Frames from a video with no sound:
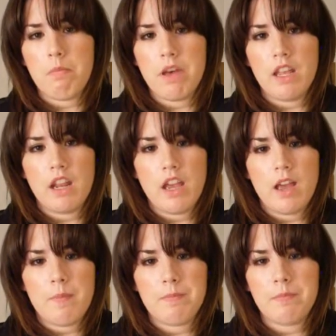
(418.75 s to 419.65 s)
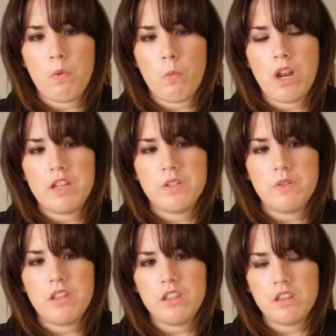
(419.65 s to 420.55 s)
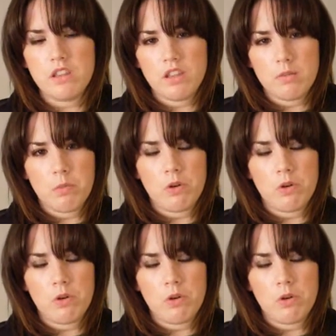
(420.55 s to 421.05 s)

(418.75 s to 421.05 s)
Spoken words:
But what I do think the